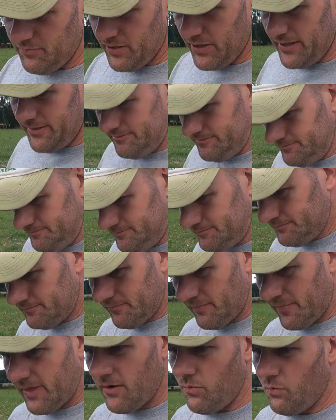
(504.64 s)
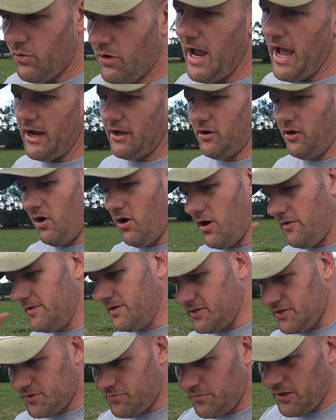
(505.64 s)
but we're not going to
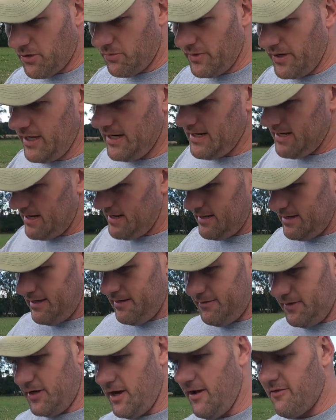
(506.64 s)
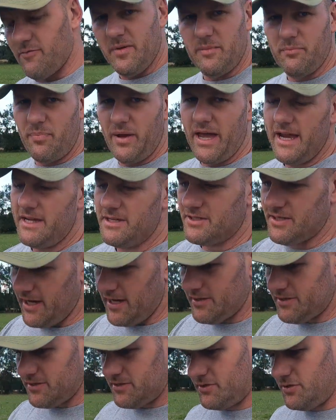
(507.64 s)
harvest this winter wheat. The government pays
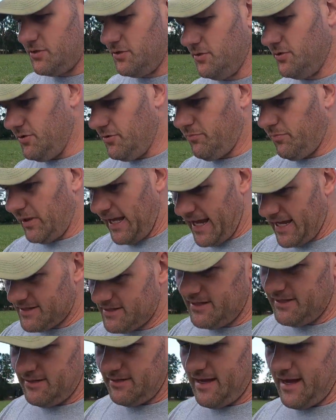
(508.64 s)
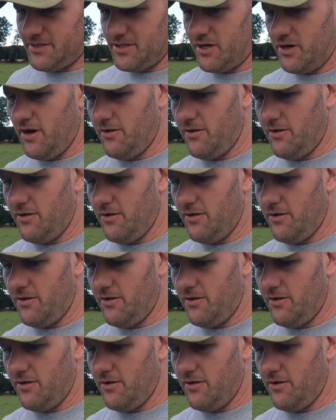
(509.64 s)
us to plant it as a